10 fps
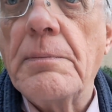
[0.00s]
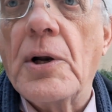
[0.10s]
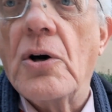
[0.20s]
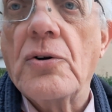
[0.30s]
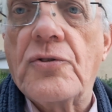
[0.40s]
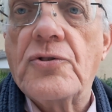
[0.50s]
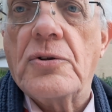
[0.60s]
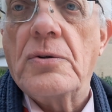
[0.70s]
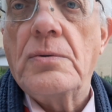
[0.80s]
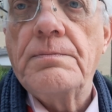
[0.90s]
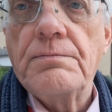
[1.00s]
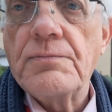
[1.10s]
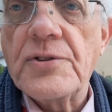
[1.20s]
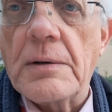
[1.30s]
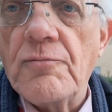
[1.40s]
belongs to
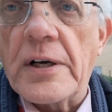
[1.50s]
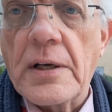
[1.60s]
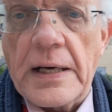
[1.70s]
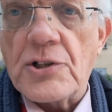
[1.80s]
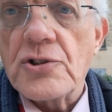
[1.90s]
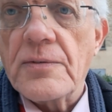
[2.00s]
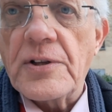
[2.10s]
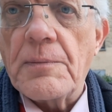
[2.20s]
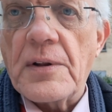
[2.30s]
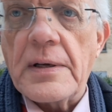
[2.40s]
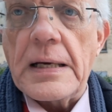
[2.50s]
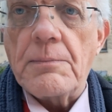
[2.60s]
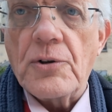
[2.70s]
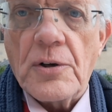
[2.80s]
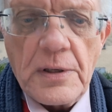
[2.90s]
some recollection of something that
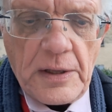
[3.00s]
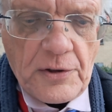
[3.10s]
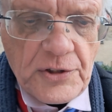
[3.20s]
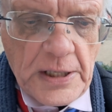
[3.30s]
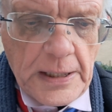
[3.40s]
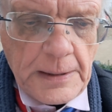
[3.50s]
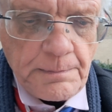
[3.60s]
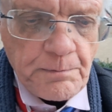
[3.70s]
happened on another day.